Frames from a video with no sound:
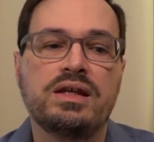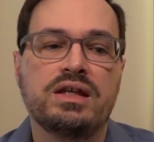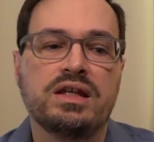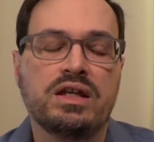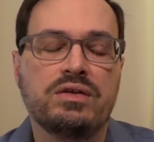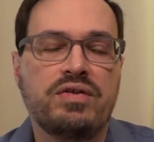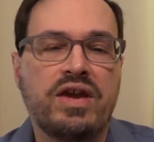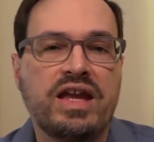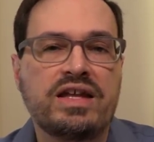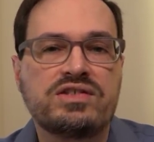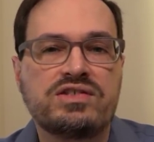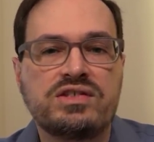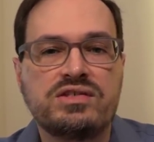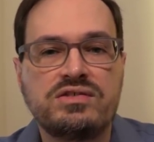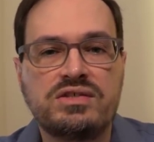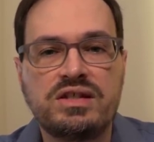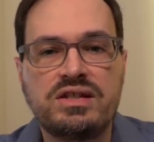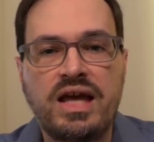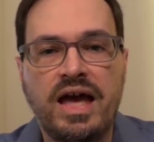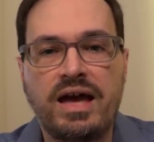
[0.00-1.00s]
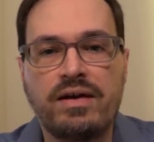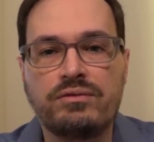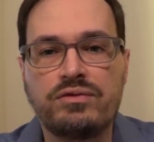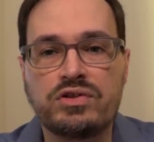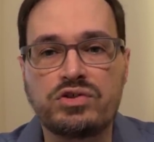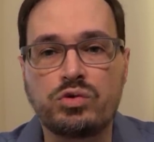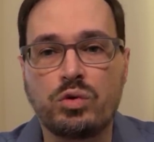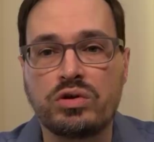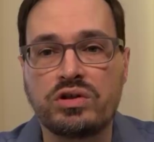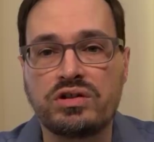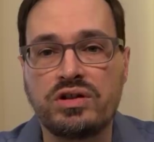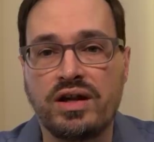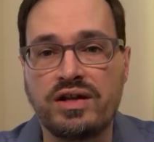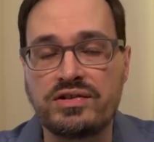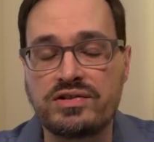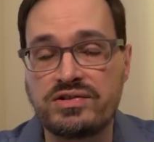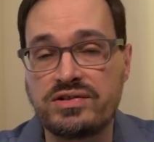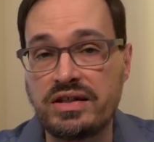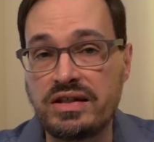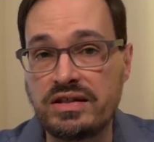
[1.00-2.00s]
If Hansen did have
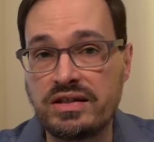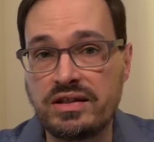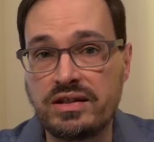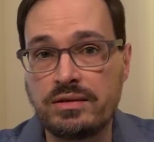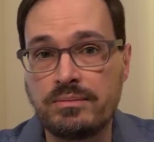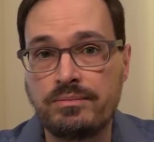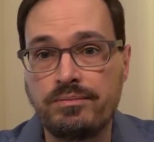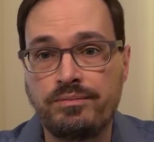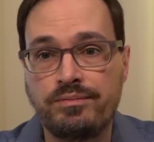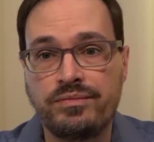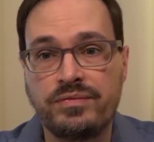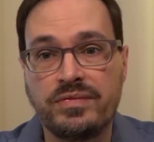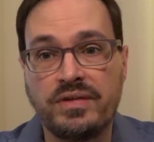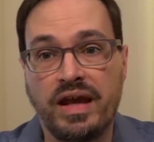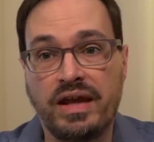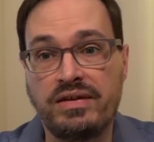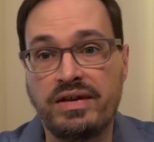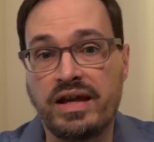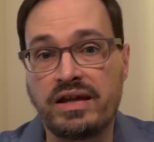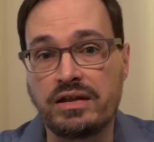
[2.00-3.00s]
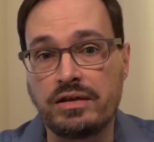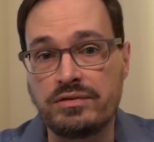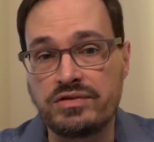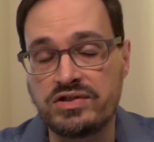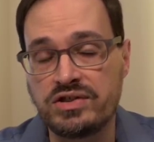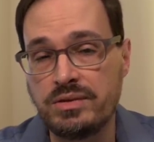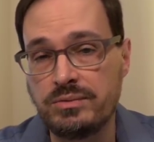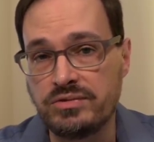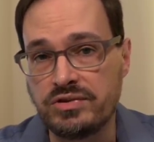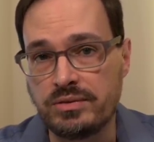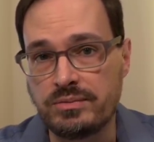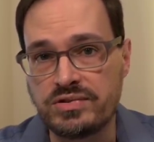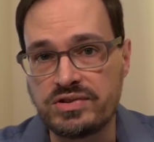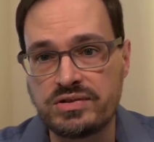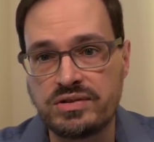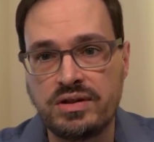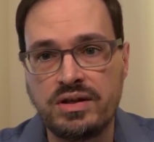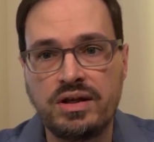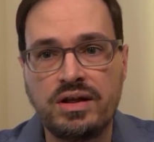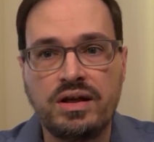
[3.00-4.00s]
disorganized thinking and negative
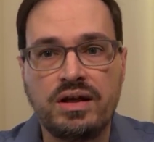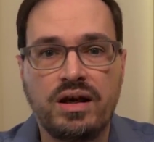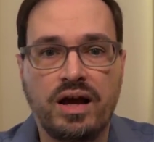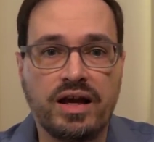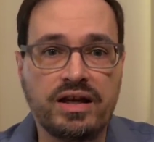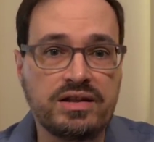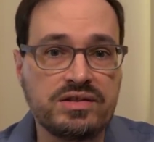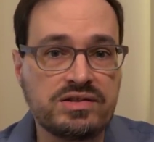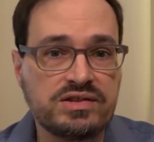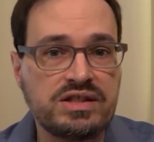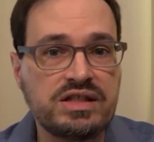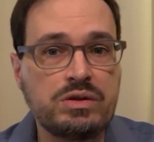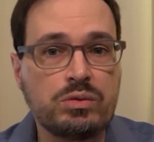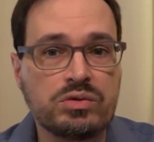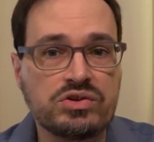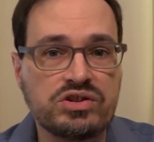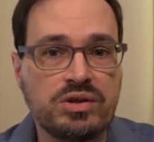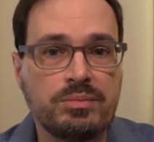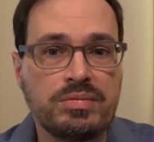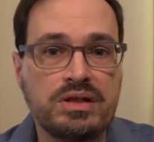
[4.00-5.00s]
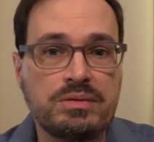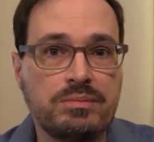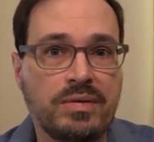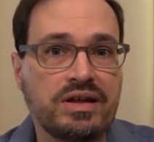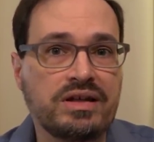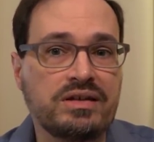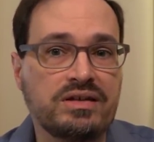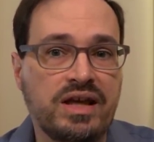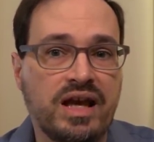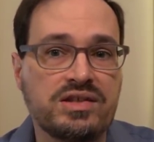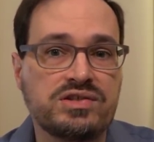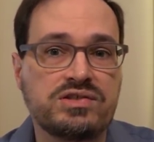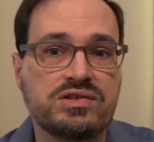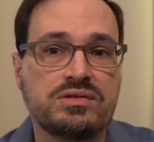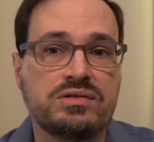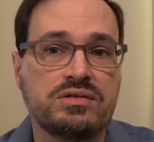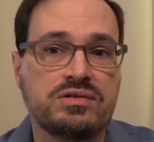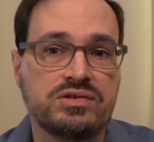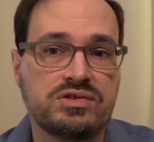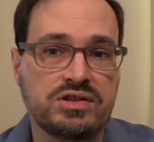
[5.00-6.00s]
symptoms, I can see where somebody might
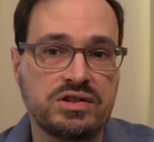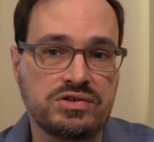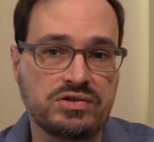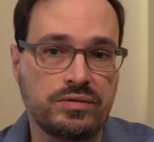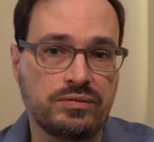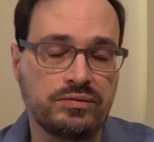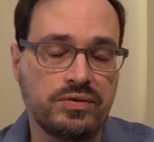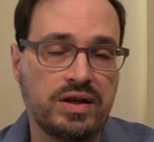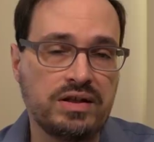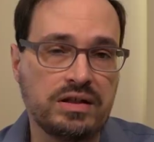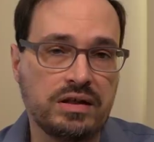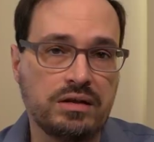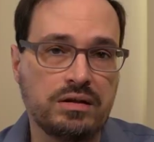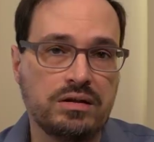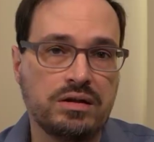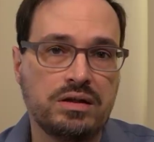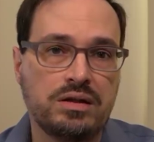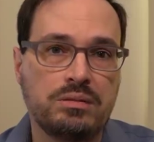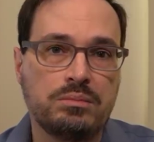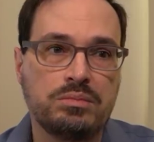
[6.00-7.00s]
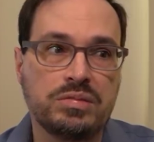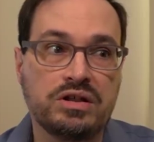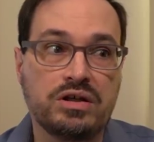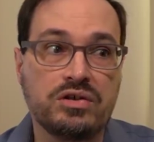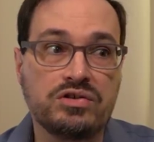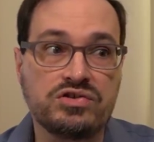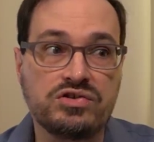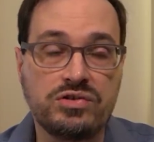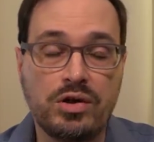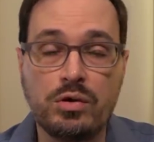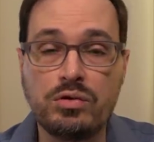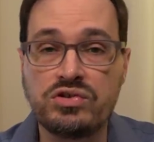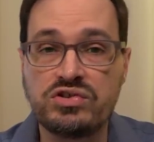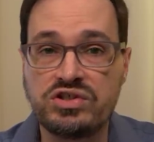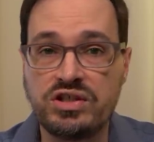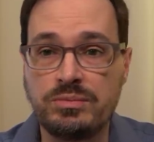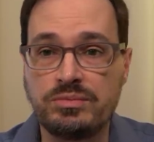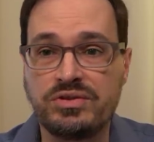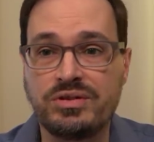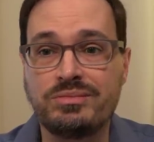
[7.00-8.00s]
guess schizophrenia because those
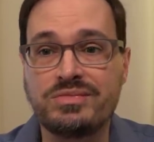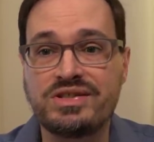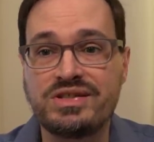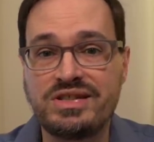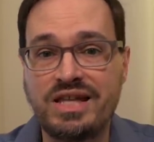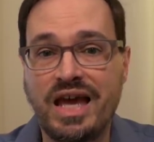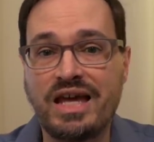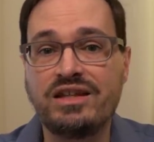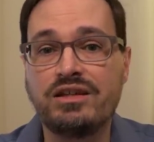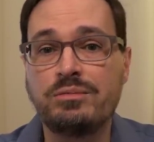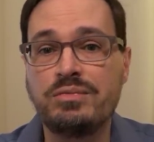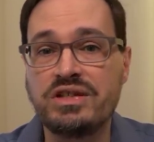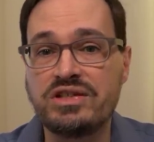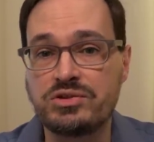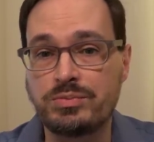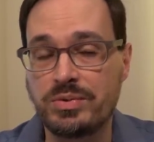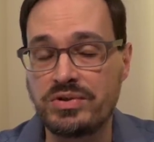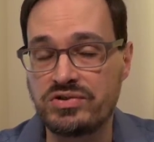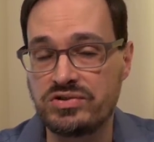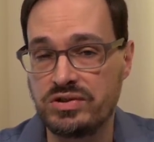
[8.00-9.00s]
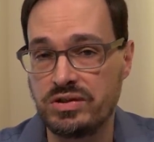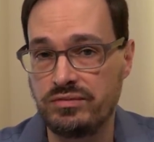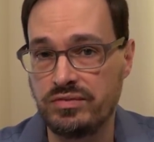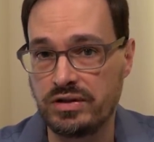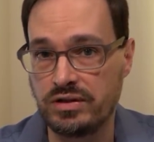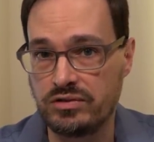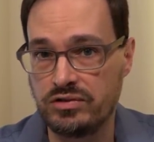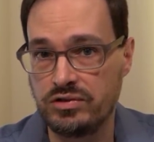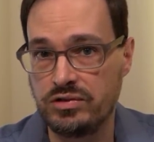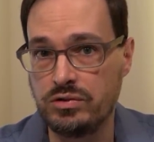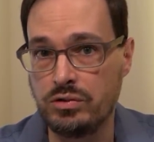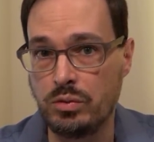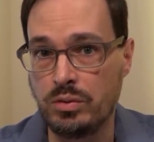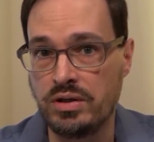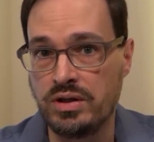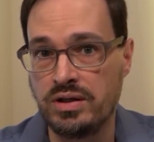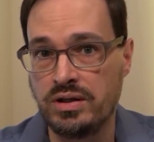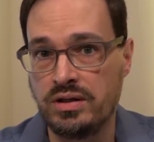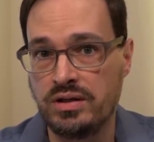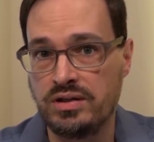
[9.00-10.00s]
symptoms tend to be specific to
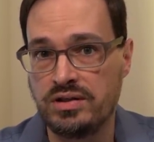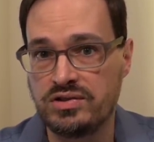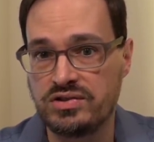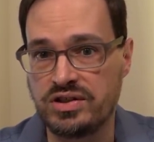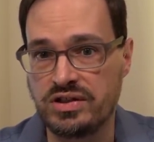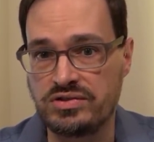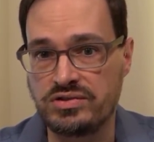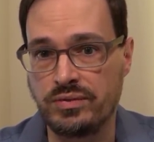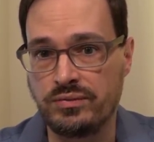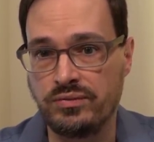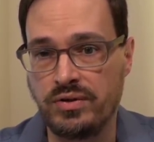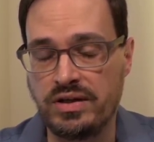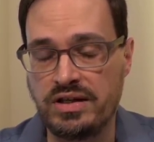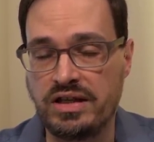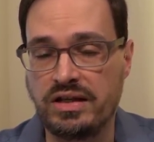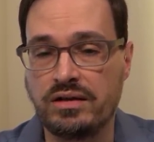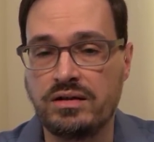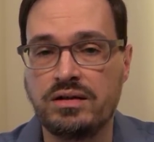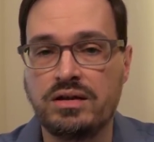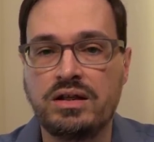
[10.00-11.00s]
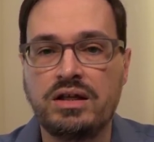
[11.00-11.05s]
schizophrenia